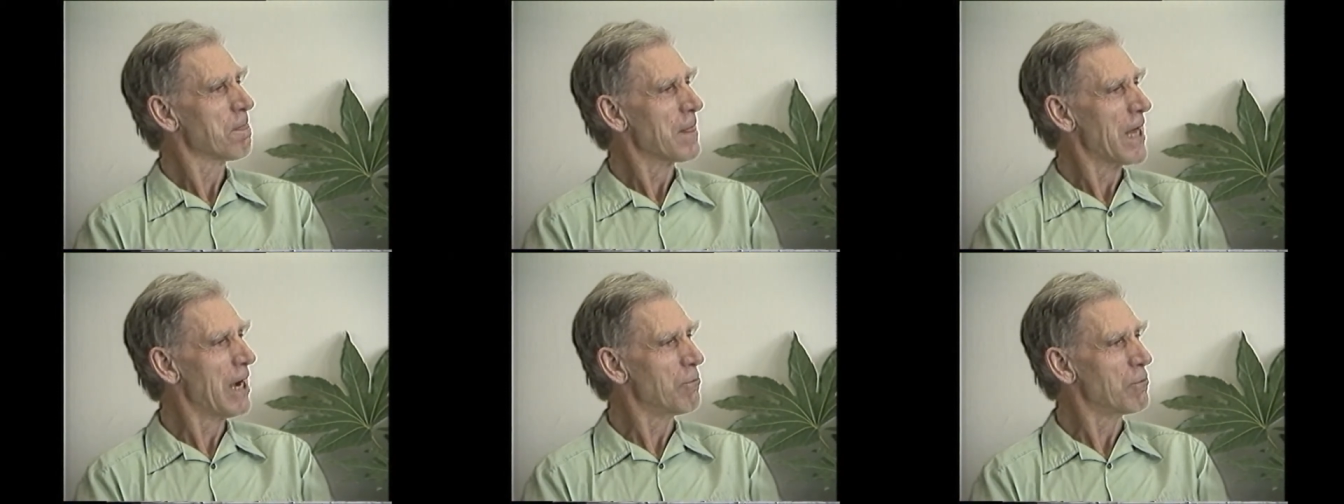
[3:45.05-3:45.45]

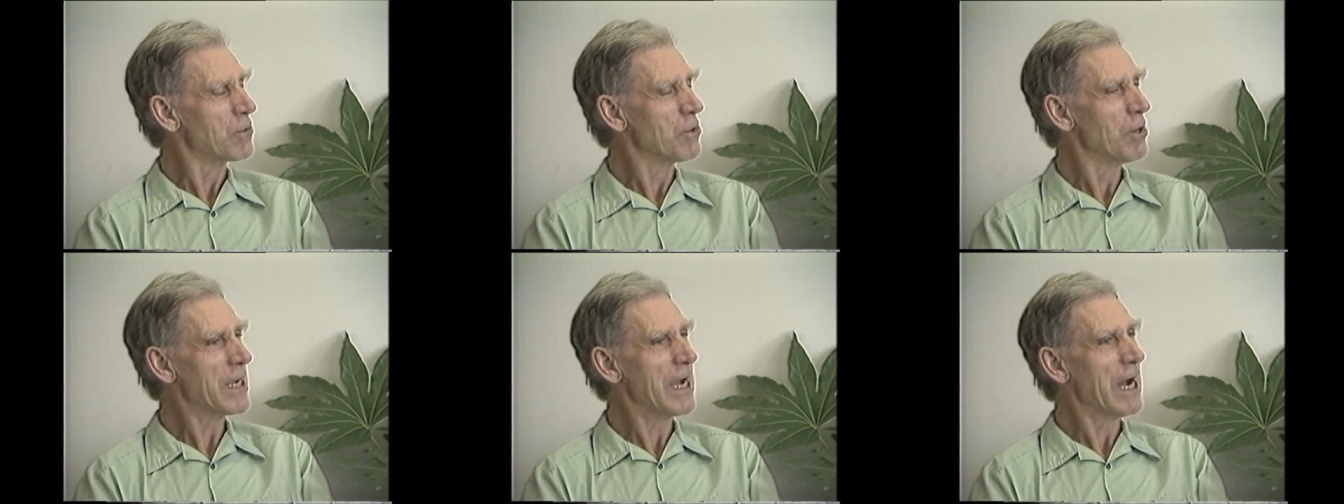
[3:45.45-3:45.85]
I was
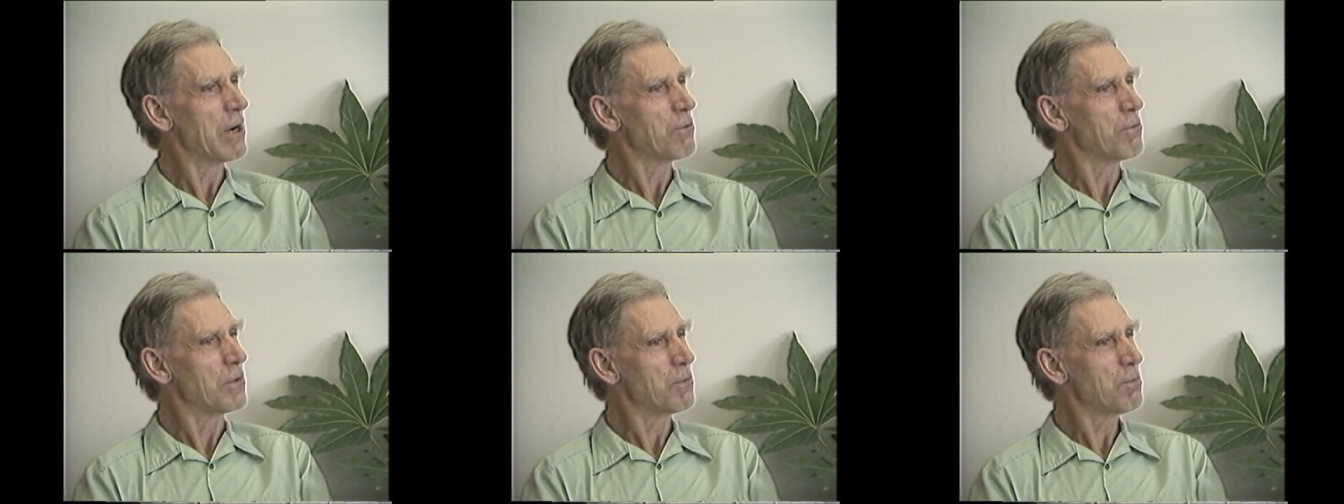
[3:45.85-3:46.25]
going
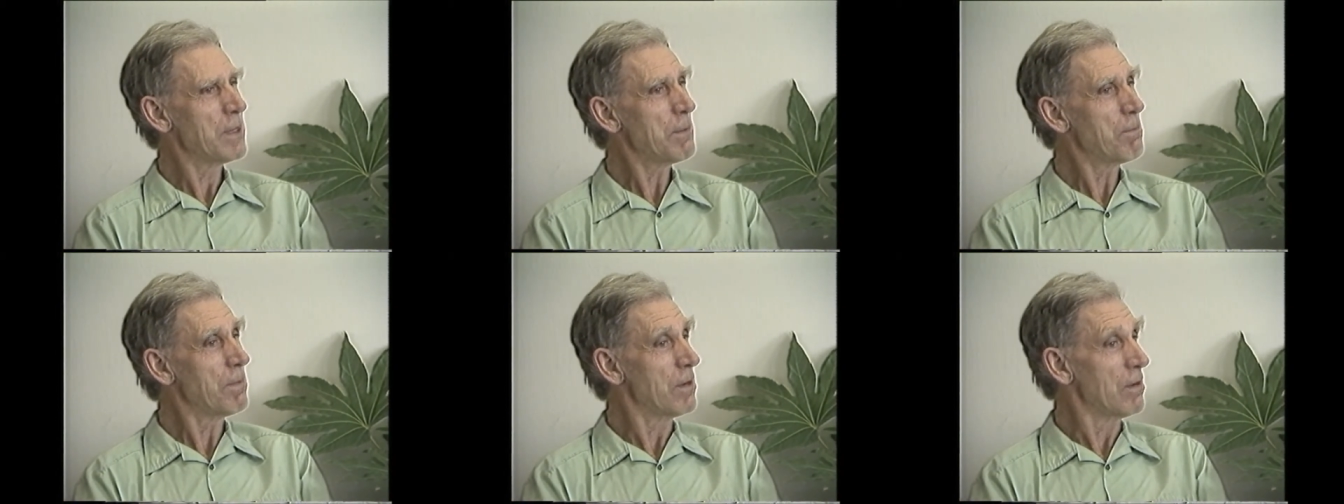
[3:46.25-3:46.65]
out with
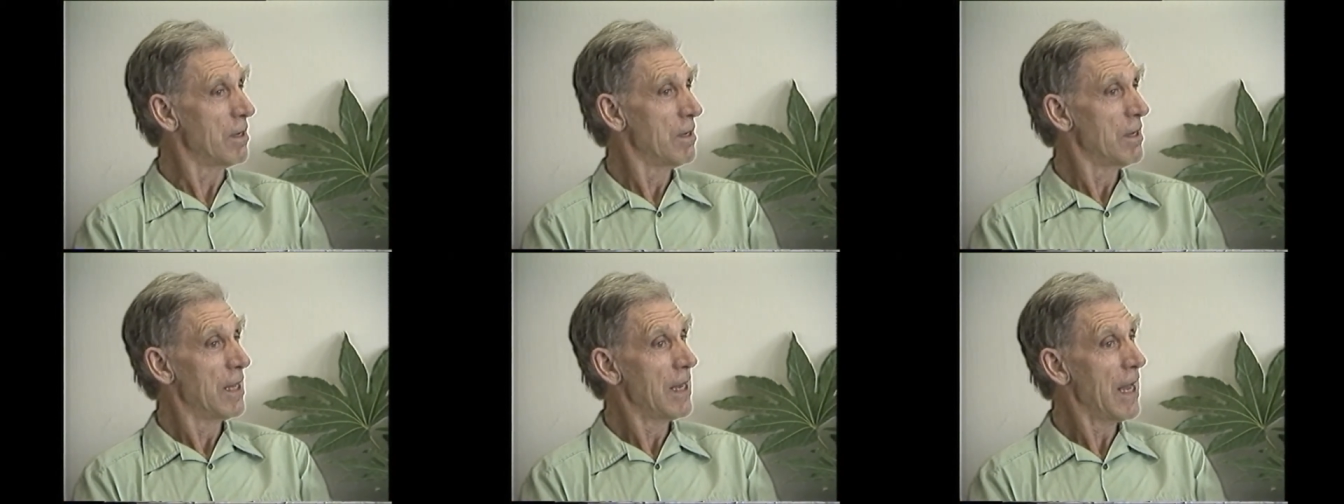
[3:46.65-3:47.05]
people
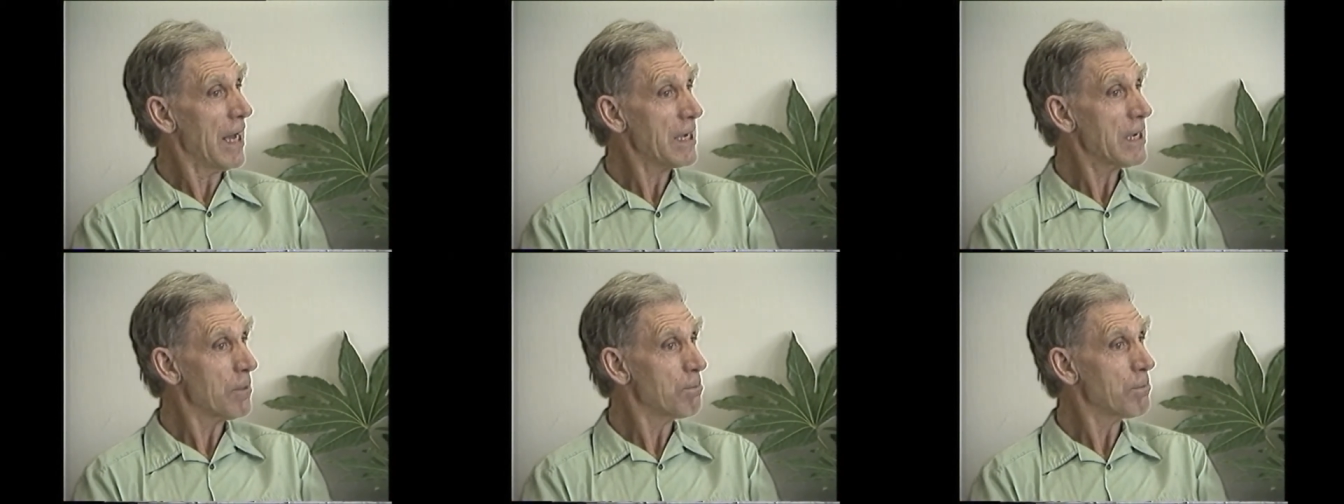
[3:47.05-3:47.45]

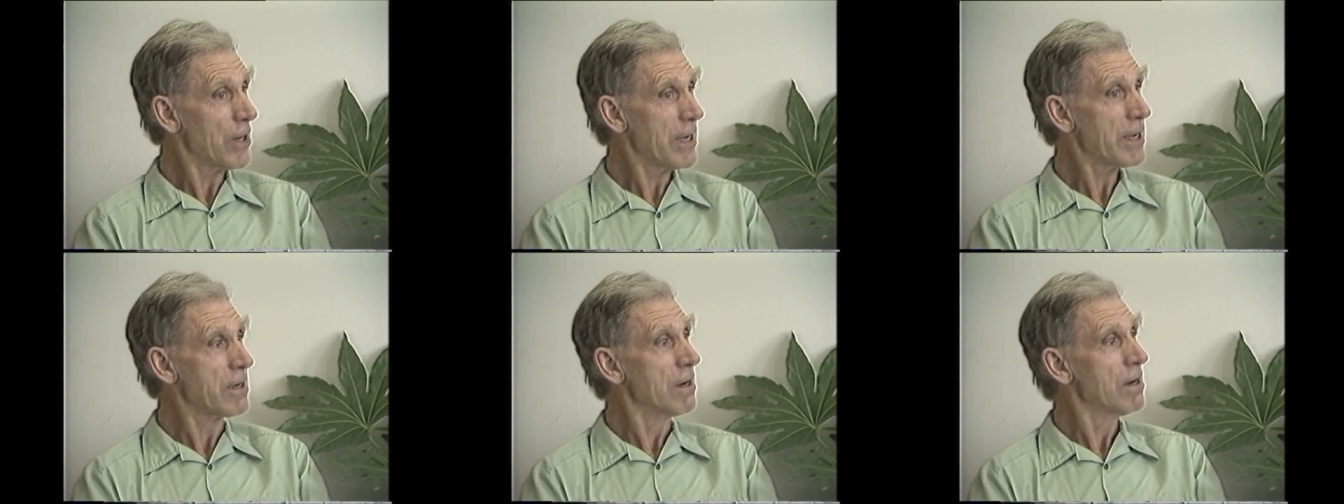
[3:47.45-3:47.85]
like
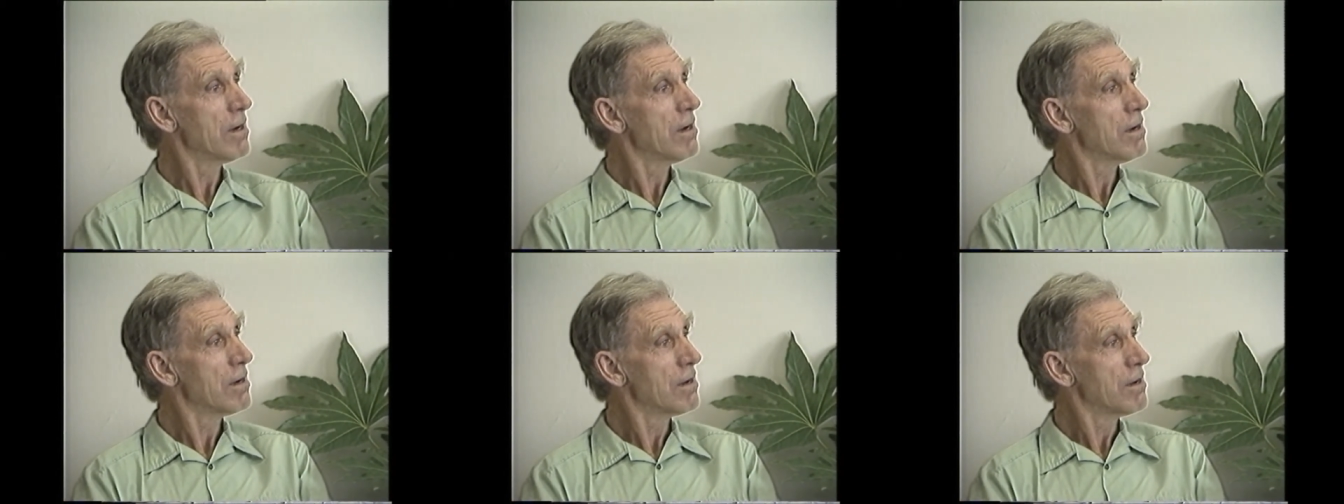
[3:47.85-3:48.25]
Praeger
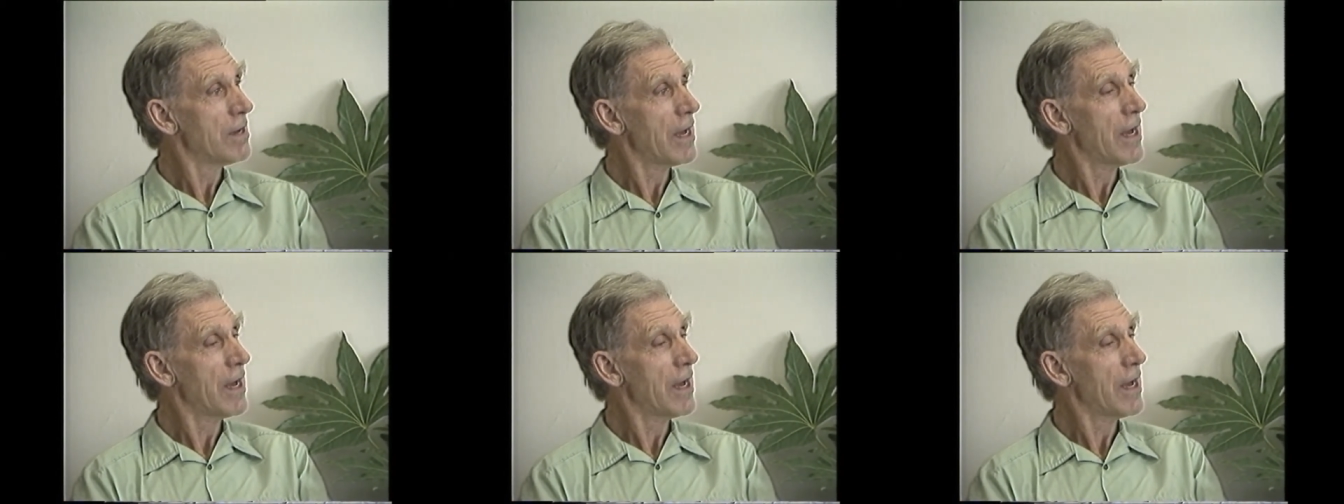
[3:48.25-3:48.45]
mm.